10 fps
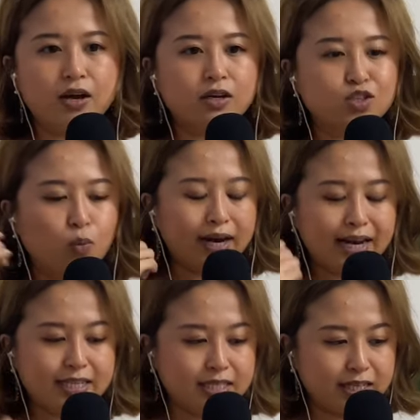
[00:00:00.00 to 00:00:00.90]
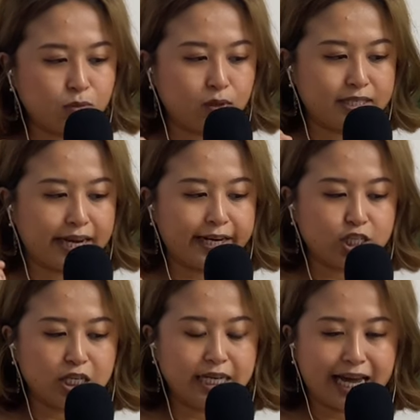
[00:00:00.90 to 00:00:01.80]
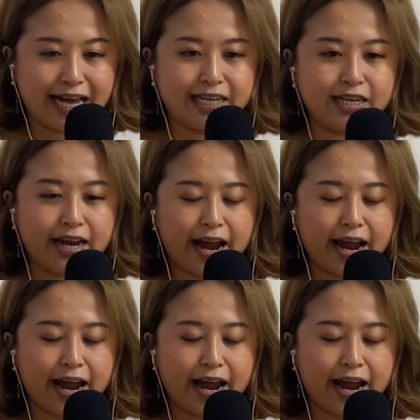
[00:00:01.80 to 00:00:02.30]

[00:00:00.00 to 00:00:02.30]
So I did was I actually added